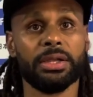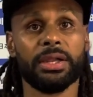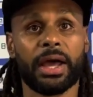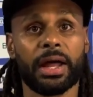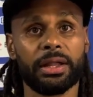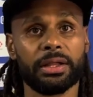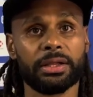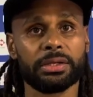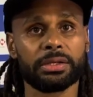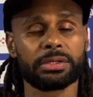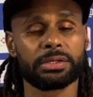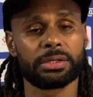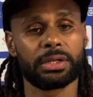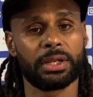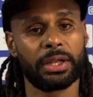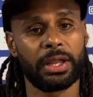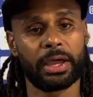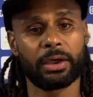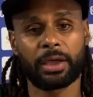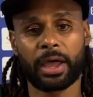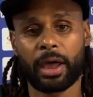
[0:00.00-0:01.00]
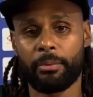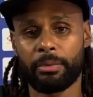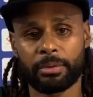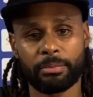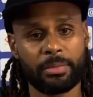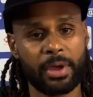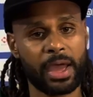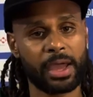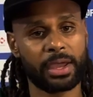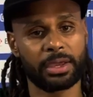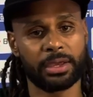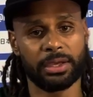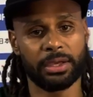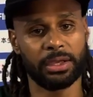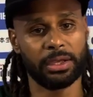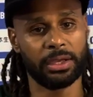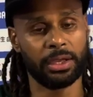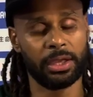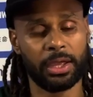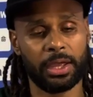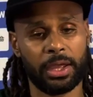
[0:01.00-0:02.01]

Dallas and now coming back here.